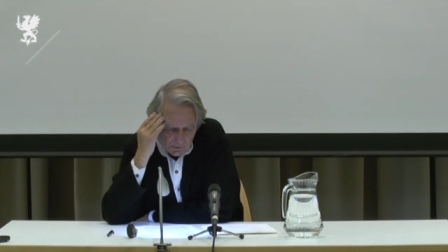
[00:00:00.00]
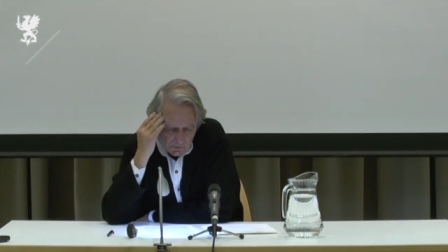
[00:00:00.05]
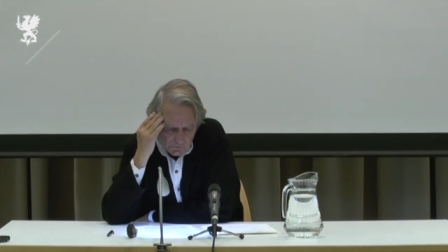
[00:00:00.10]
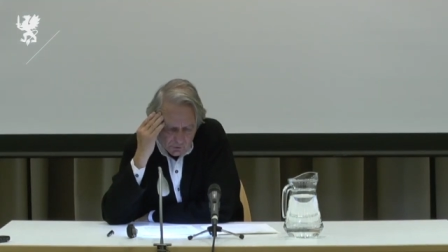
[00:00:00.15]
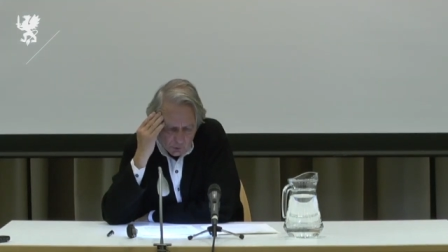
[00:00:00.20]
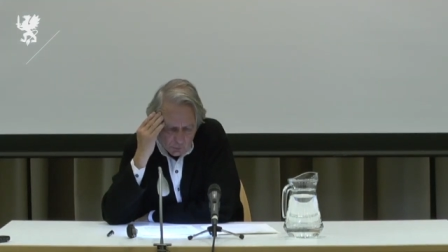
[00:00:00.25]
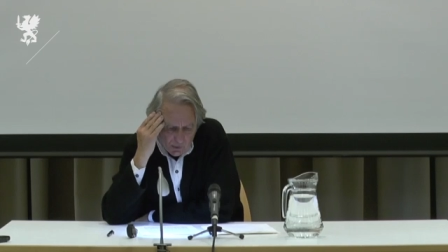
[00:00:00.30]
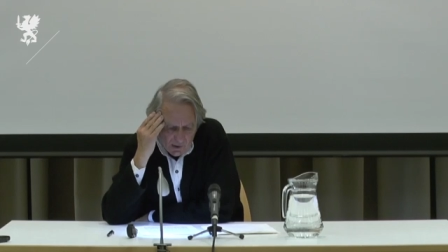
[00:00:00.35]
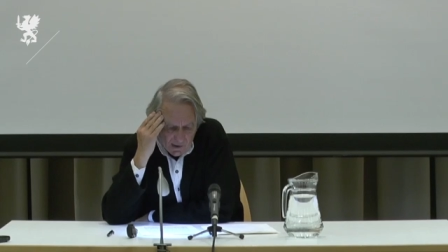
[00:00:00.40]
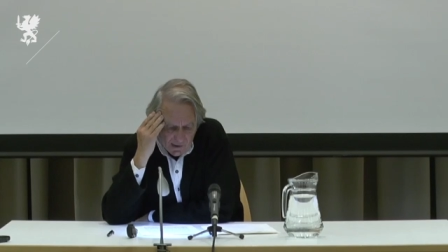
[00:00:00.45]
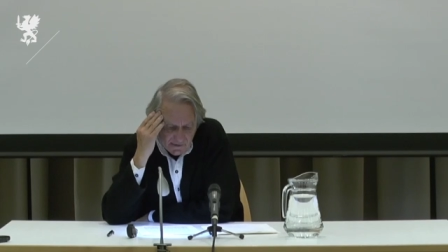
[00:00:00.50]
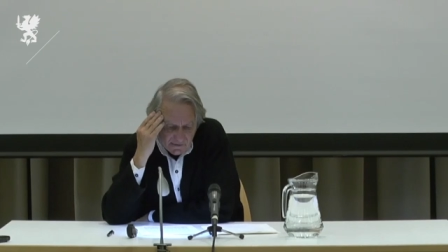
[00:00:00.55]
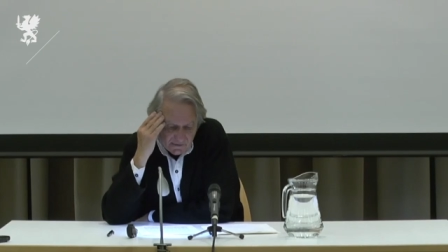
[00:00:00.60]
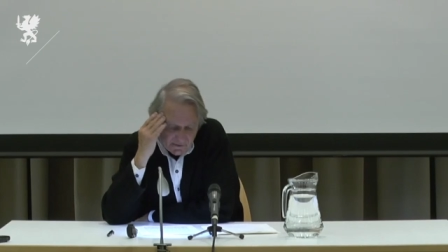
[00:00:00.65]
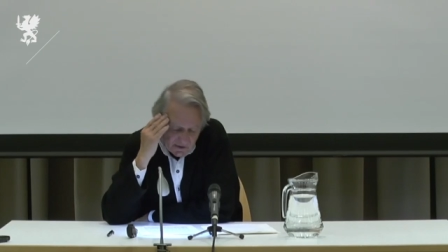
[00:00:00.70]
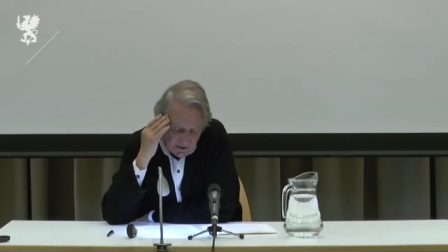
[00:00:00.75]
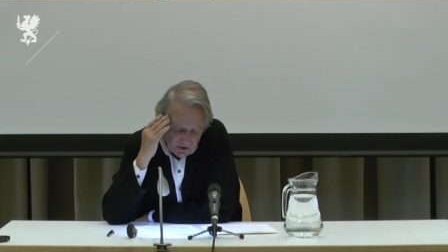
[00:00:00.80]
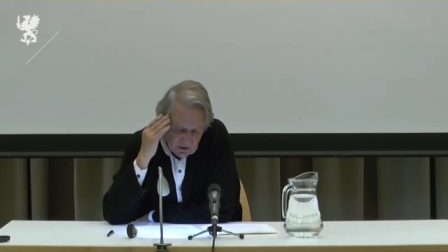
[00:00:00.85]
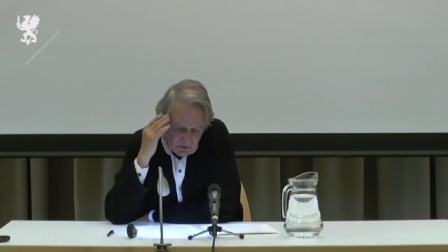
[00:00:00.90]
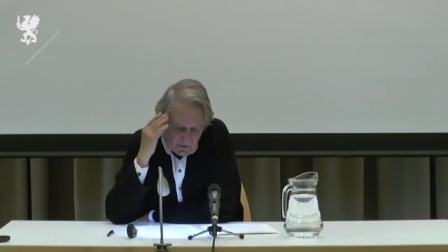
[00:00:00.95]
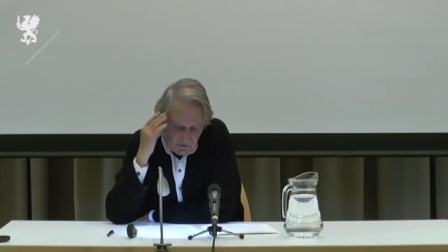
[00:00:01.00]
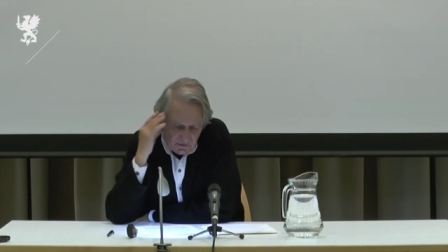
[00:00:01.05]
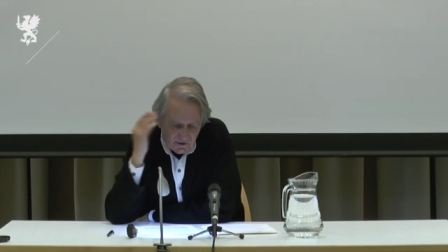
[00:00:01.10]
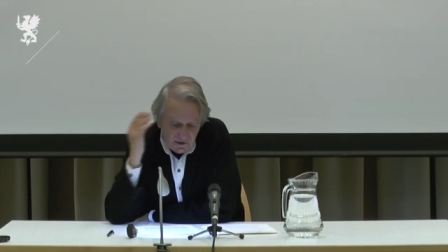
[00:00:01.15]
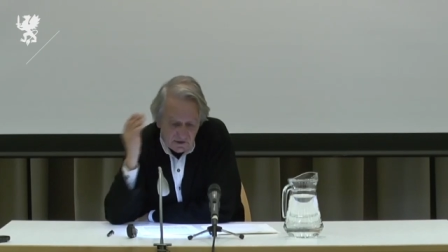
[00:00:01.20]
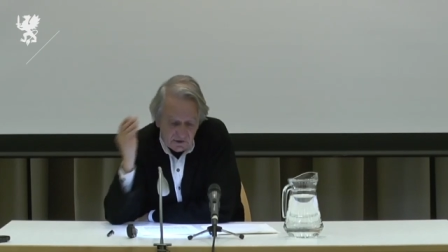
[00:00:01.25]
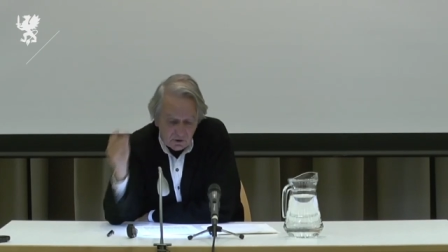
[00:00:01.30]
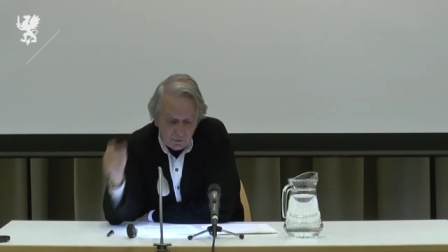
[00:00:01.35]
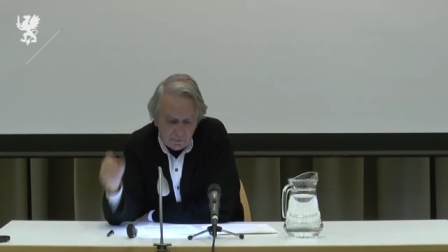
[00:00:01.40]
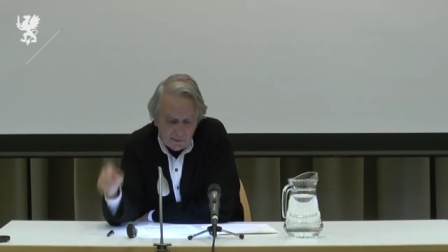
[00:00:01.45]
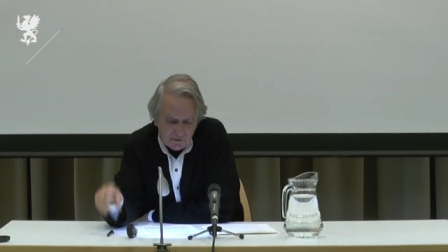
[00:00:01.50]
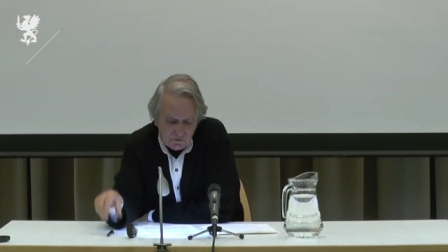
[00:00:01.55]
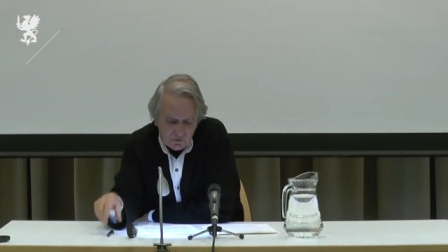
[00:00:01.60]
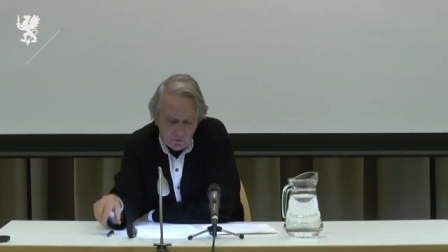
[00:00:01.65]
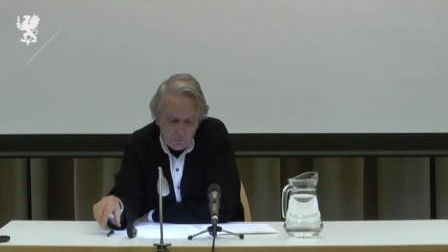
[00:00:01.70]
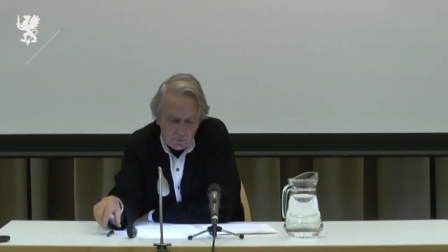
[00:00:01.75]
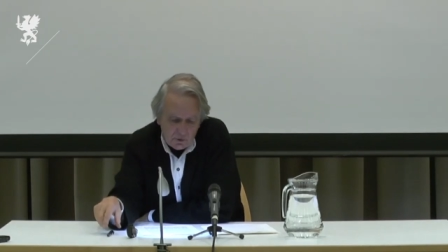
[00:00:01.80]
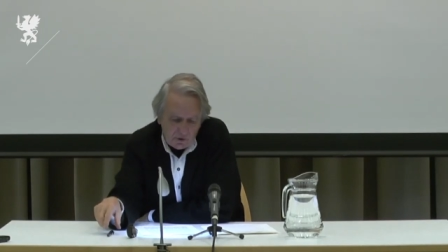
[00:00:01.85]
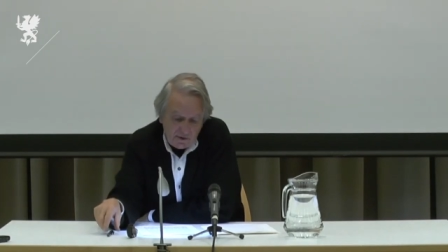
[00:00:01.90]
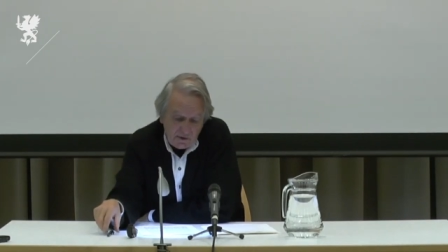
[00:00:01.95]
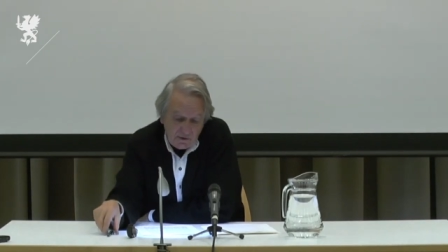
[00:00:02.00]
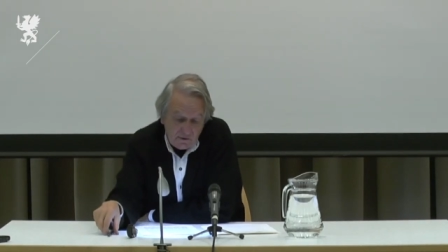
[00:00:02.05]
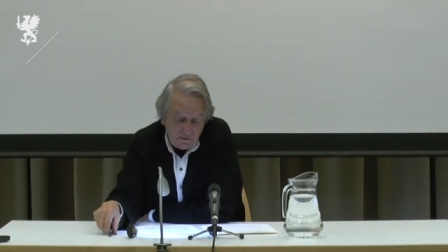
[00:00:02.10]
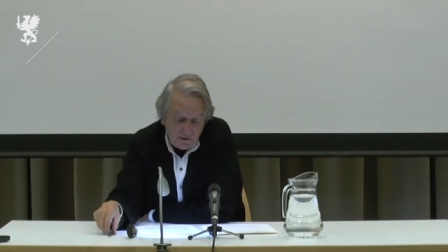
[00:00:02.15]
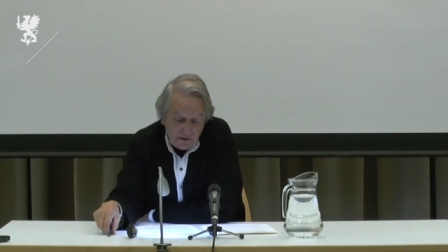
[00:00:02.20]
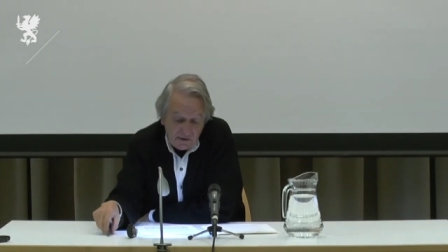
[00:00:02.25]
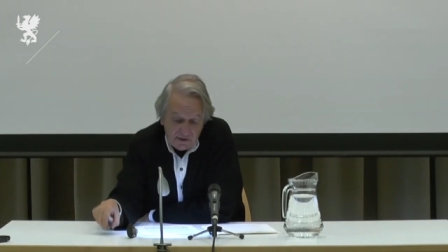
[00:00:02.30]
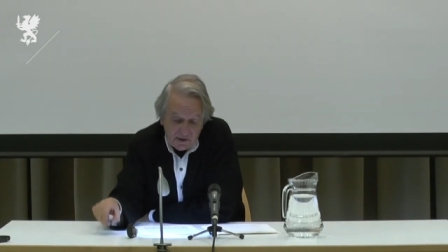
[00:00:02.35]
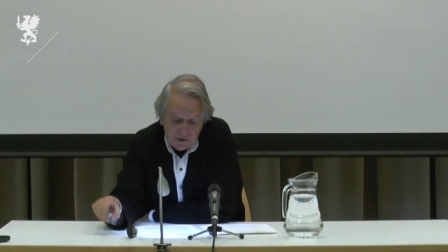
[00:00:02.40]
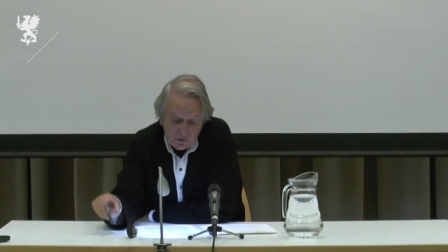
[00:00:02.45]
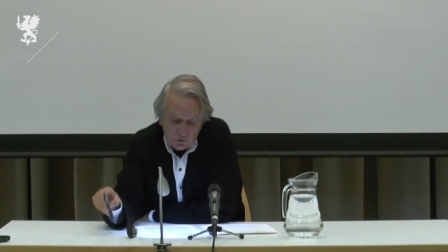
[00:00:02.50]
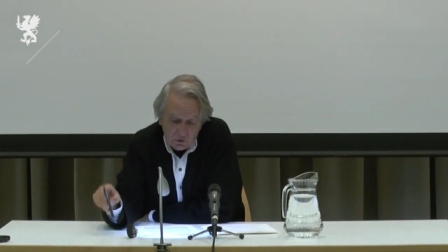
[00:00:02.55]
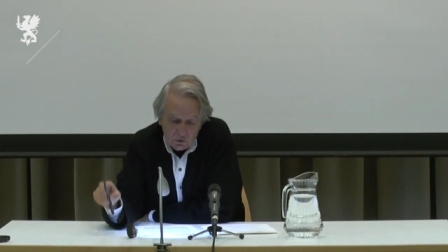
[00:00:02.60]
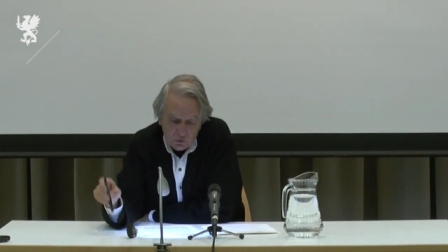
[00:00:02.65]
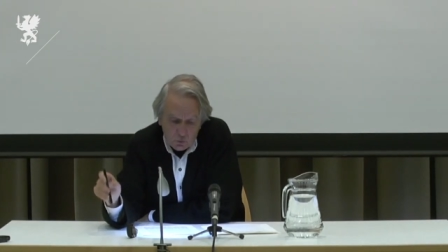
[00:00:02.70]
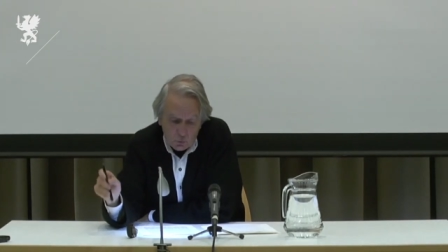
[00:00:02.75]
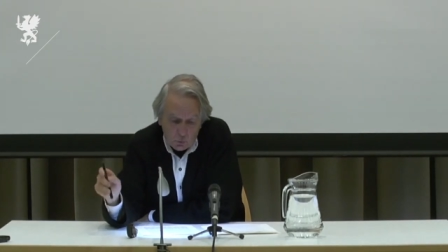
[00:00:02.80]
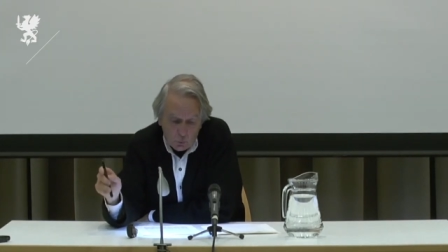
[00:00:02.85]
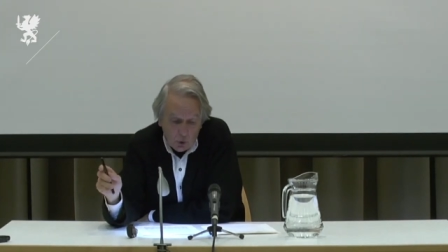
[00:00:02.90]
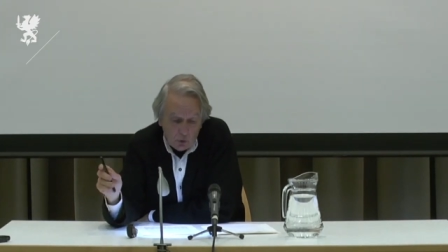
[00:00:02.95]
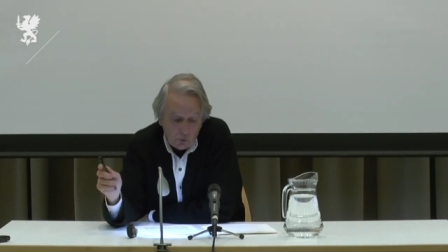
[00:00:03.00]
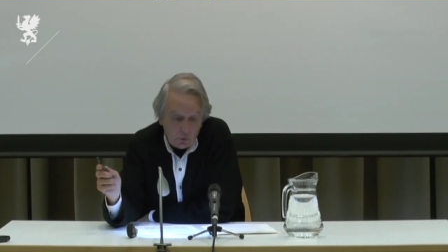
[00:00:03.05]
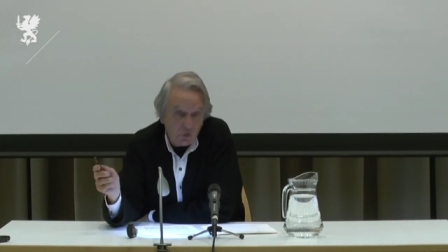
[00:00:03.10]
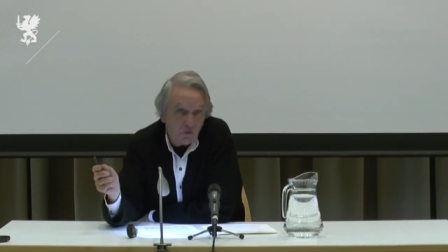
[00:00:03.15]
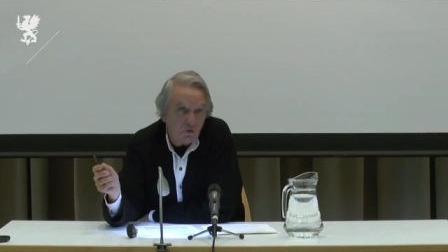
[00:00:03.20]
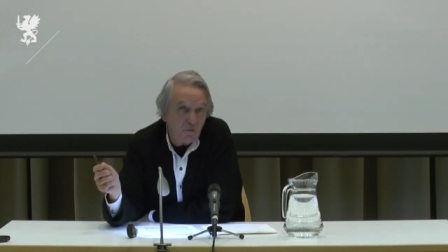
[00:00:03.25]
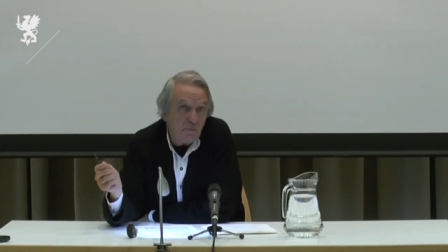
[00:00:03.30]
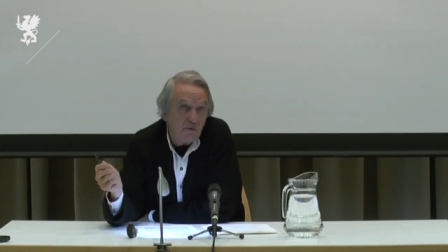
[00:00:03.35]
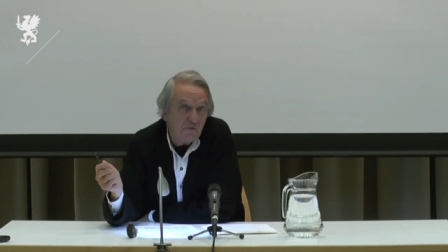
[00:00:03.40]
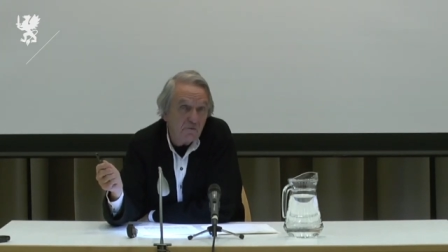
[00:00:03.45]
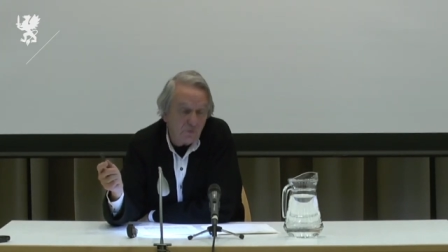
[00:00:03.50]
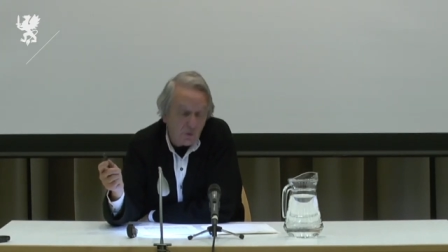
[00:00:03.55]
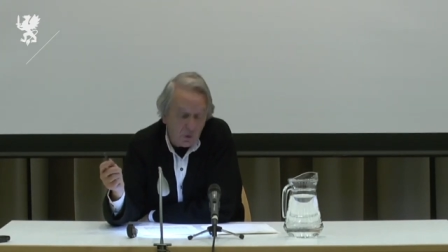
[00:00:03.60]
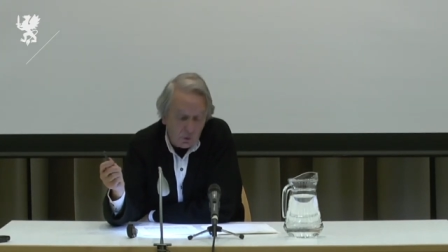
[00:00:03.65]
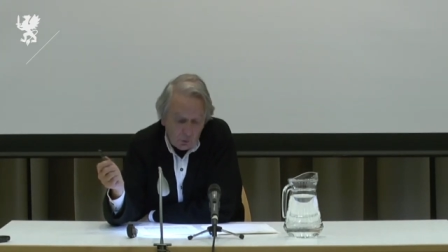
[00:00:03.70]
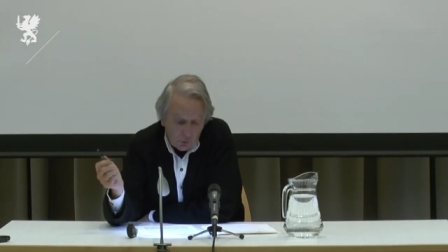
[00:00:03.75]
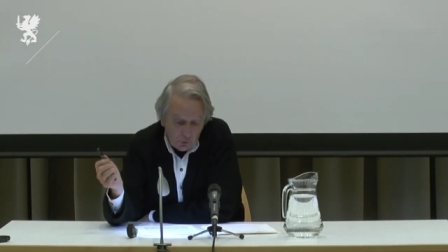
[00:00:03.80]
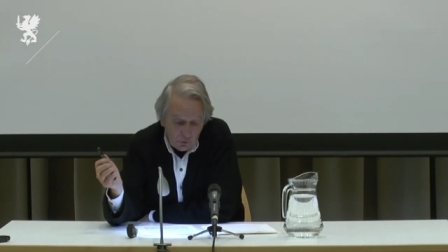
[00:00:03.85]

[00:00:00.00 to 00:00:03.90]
the relaxation needed by the bodies dedicated to work before